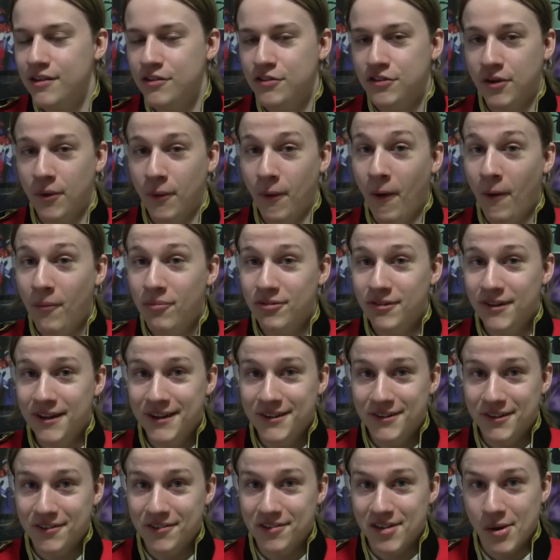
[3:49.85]
So hopefully
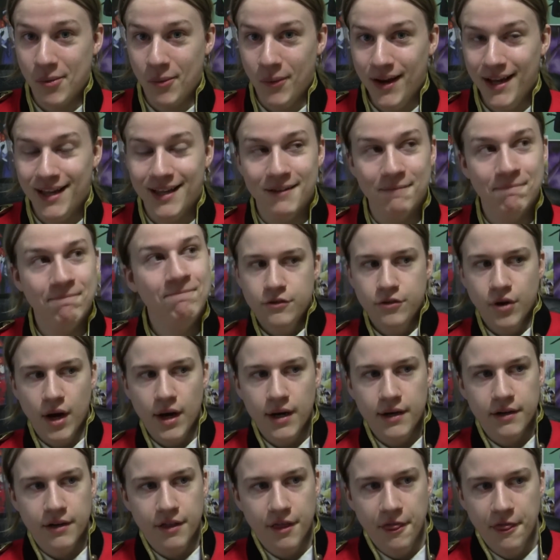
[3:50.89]
it turns out well. I'm
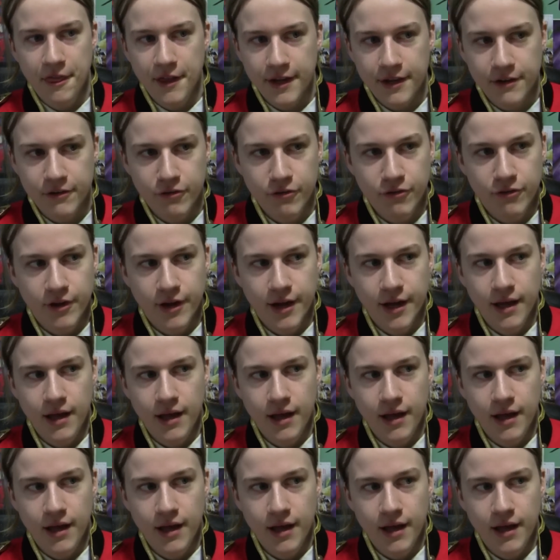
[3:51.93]
trying to think of